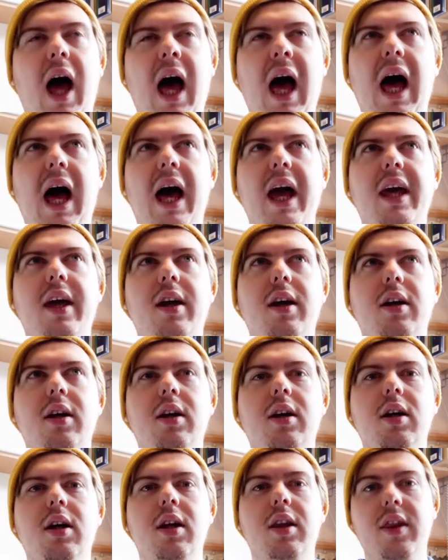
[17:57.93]
I
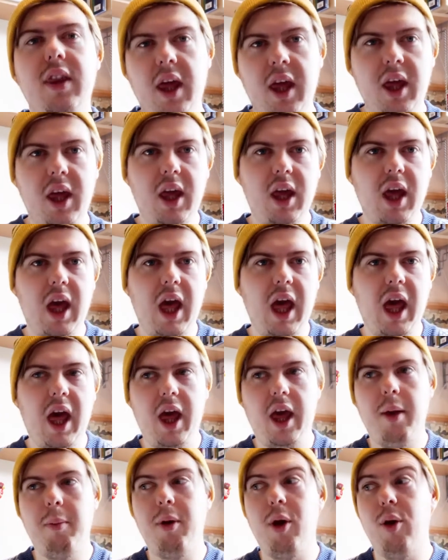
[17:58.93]
think
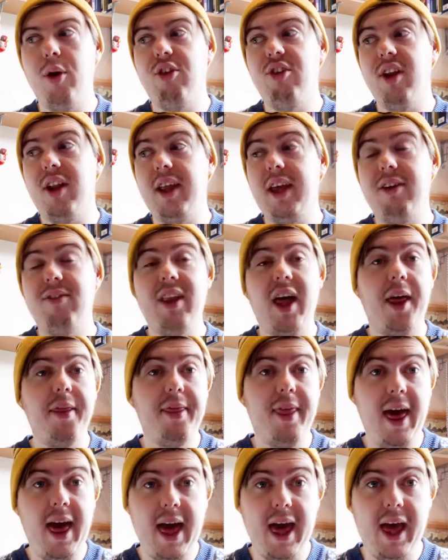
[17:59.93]
I am going to leave
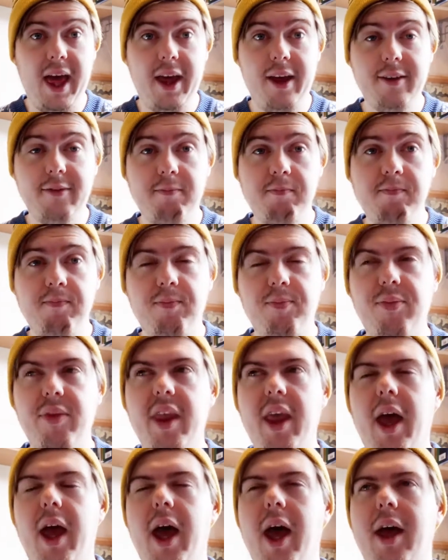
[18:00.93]
that there
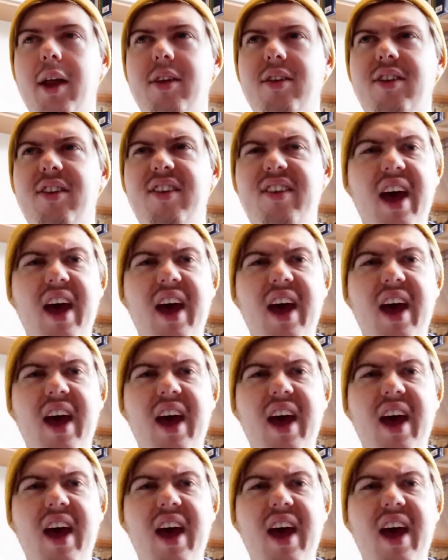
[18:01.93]
and